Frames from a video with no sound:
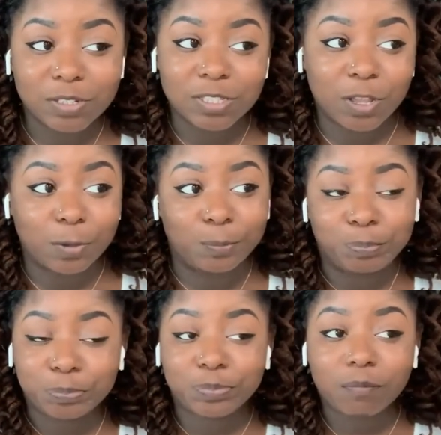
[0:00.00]
So
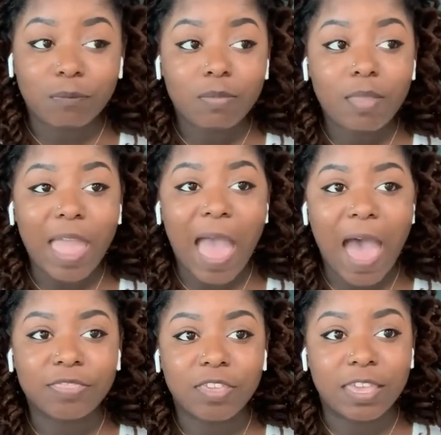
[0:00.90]

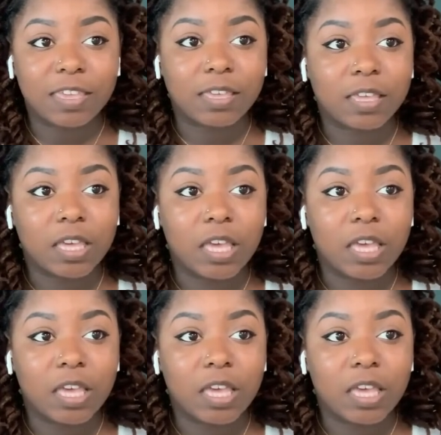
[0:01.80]
I think